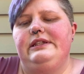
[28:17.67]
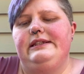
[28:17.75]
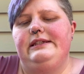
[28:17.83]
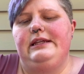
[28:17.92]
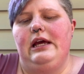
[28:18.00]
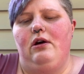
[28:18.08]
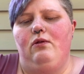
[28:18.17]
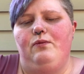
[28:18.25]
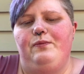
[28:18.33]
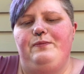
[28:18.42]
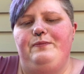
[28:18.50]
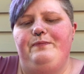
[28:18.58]
So,
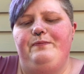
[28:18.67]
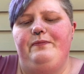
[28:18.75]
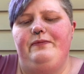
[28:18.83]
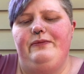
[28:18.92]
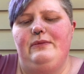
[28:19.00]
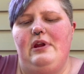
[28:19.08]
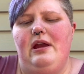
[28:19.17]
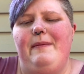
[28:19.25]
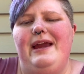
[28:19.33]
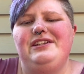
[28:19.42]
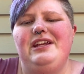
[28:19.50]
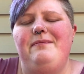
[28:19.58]
I'm
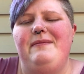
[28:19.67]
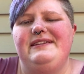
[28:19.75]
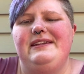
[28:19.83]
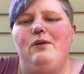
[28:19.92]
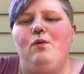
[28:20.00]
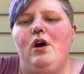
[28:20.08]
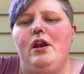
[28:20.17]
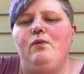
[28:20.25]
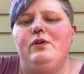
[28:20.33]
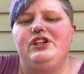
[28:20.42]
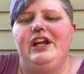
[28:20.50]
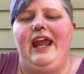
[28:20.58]
actually missing one,
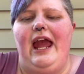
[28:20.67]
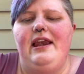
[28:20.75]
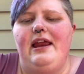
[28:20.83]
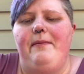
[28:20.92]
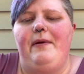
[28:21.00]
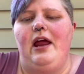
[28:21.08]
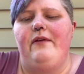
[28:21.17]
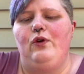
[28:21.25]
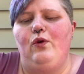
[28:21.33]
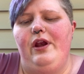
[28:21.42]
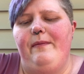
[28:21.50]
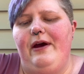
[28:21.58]
which again, I'm kind of
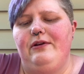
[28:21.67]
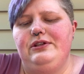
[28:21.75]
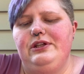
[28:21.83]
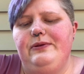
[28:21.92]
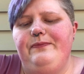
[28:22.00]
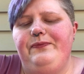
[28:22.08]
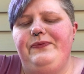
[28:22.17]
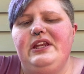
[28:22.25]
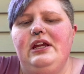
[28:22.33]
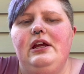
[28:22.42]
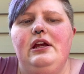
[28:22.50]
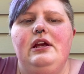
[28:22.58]
annoyed about.
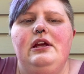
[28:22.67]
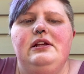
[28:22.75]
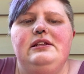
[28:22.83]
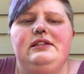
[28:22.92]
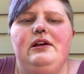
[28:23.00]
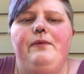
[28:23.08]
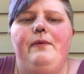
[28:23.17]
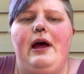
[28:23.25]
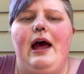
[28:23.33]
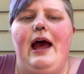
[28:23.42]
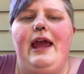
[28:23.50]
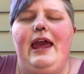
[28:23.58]
So,
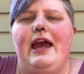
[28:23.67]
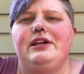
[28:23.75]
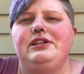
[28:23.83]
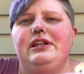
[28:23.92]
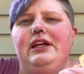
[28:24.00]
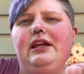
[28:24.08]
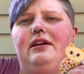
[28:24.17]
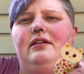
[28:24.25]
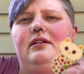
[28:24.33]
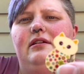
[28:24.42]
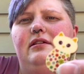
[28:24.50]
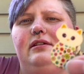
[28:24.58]

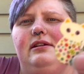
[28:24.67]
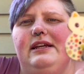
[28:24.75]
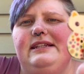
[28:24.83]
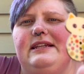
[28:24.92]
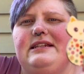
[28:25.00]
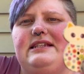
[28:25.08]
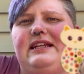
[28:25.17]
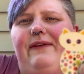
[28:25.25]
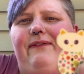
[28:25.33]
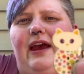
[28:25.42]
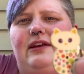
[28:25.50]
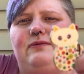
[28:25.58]
this is a
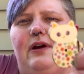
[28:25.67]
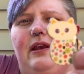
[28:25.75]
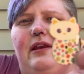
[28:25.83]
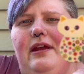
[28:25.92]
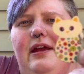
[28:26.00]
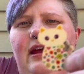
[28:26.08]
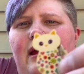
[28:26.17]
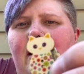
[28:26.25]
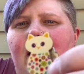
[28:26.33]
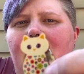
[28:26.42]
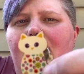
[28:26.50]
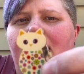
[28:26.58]
defect one.
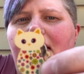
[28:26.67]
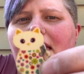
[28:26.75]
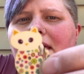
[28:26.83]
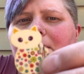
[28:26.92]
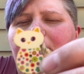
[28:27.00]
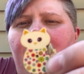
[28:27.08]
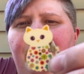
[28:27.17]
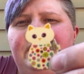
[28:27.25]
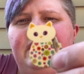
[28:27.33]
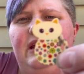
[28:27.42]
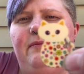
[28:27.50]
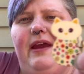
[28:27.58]
I
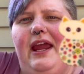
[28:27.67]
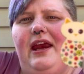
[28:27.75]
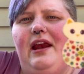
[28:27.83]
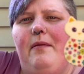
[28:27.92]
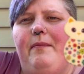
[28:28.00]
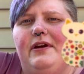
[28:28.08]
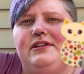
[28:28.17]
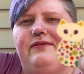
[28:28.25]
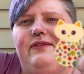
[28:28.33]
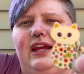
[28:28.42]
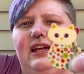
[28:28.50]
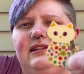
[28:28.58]
personally made a bunch
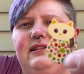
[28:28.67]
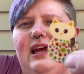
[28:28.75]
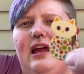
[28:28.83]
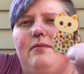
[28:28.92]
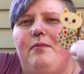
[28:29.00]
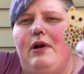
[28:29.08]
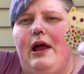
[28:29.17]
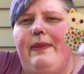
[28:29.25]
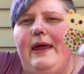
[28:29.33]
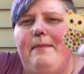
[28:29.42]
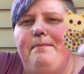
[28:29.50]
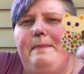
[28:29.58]
of these and brought them.